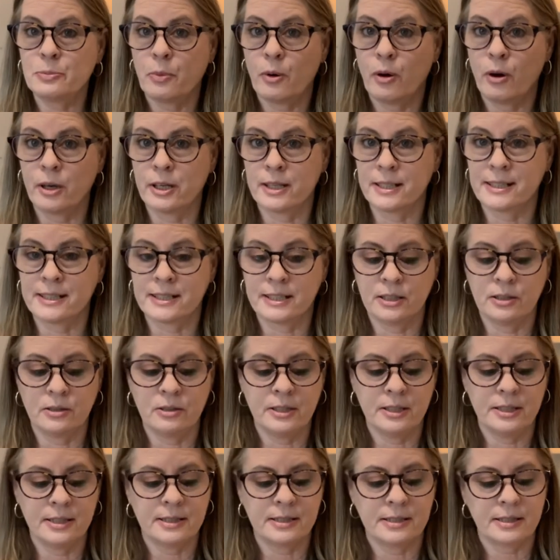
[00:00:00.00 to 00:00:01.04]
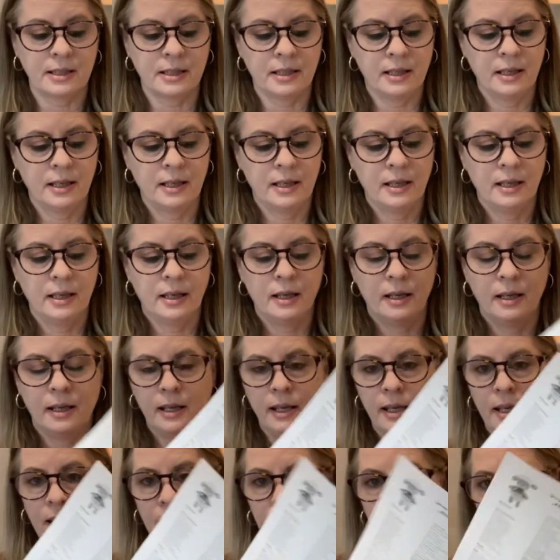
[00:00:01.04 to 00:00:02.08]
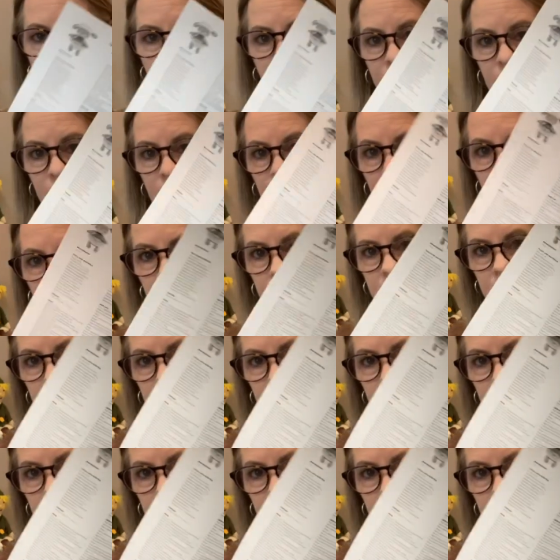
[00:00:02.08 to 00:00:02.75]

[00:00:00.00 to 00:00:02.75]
Party Series. And um,